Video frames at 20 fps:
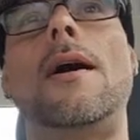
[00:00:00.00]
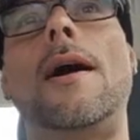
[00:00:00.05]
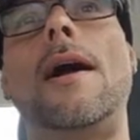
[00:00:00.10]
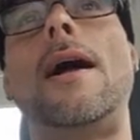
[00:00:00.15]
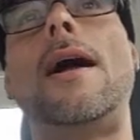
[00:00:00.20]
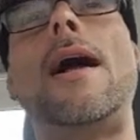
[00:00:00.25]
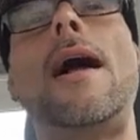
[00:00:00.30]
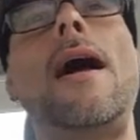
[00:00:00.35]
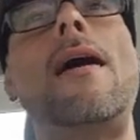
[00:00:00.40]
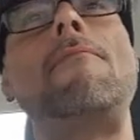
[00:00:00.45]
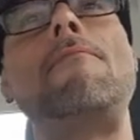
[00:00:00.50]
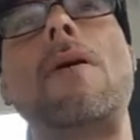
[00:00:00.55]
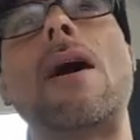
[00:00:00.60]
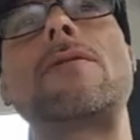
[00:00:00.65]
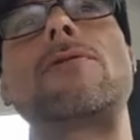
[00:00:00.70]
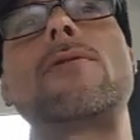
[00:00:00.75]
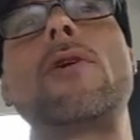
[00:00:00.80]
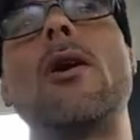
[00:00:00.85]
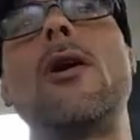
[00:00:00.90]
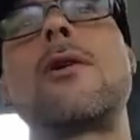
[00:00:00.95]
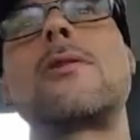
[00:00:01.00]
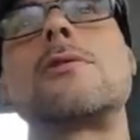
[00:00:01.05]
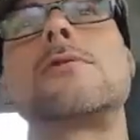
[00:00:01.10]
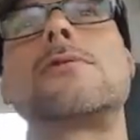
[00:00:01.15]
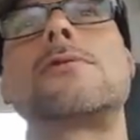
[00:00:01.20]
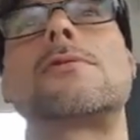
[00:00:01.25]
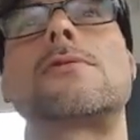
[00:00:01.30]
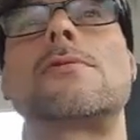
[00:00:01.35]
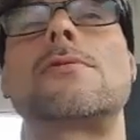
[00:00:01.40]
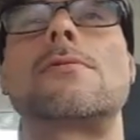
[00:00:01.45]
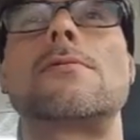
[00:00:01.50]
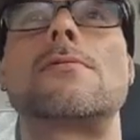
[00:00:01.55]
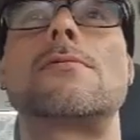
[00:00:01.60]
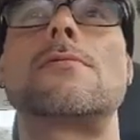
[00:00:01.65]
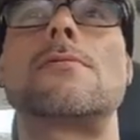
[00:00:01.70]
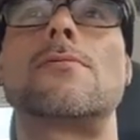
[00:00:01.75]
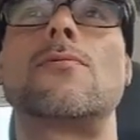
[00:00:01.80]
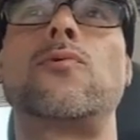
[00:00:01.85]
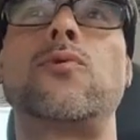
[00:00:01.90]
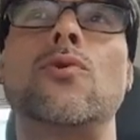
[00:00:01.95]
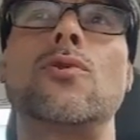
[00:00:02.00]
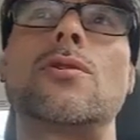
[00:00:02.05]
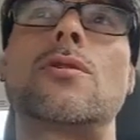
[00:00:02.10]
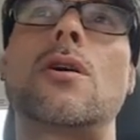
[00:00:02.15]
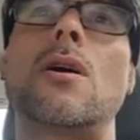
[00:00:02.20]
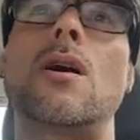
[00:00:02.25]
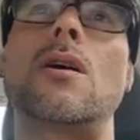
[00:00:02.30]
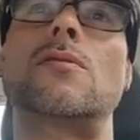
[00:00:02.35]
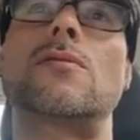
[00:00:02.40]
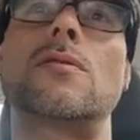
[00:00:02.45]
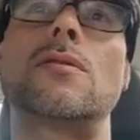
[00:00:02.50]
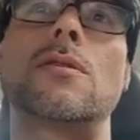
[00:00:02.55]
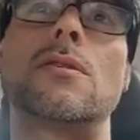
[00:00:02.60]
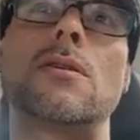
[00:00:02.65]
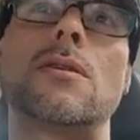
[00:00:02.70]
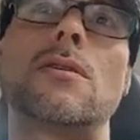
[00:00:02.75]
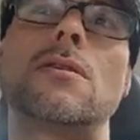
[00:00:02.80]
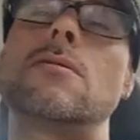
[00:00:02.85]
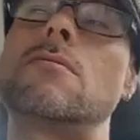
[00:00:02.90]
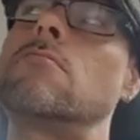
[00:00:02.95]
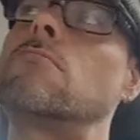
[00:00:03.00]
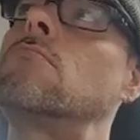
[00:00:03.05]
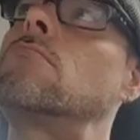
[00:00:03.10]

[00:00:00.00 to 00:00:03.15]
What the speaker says: I have my daughter's full custody